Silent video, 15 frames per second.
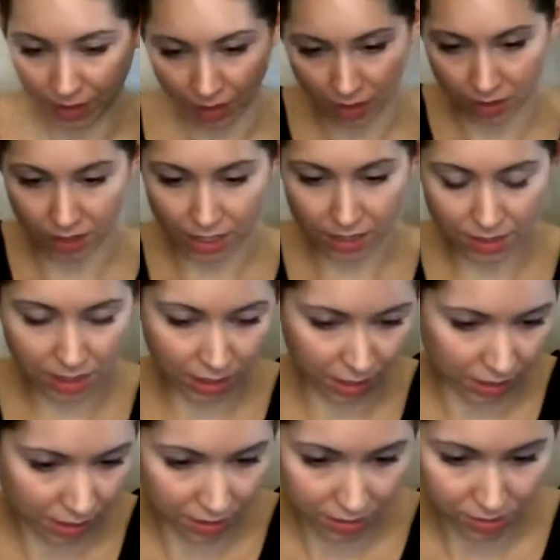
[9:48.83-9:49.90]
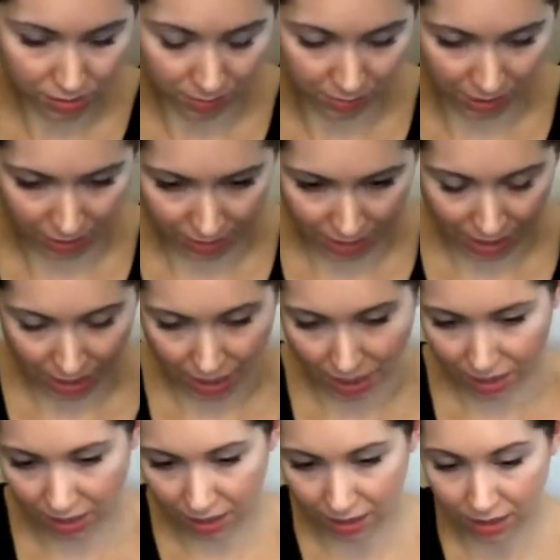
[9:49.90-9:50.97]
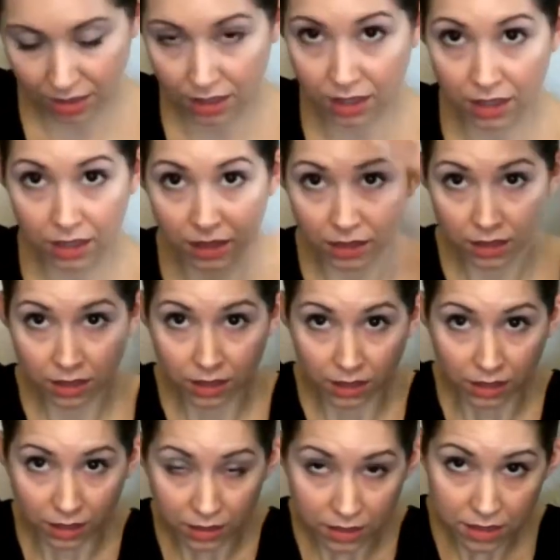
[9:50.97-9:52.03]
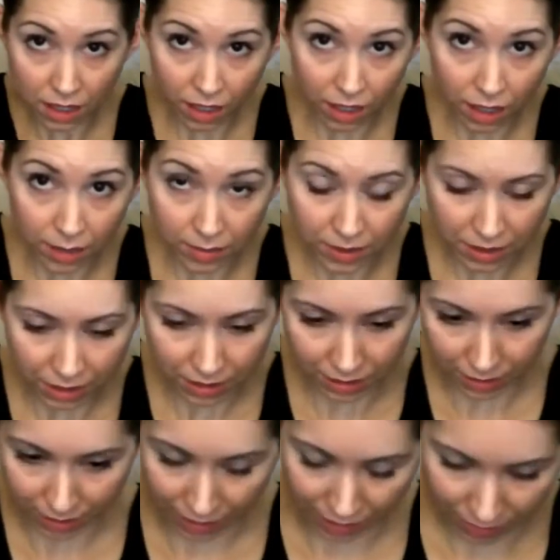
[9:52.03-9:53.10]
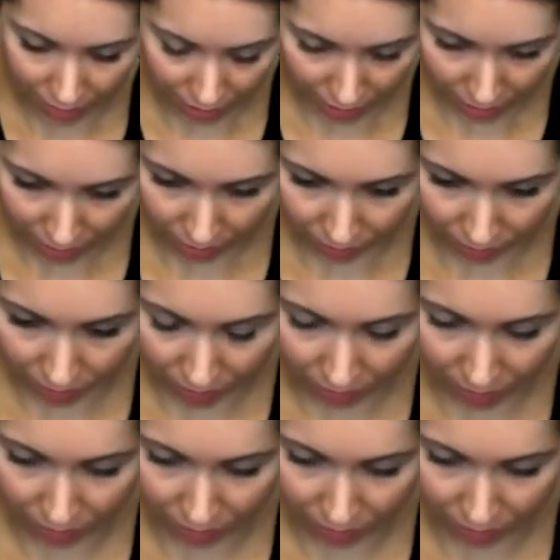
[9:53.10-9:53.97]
alright, so I'm going to take the top layer down.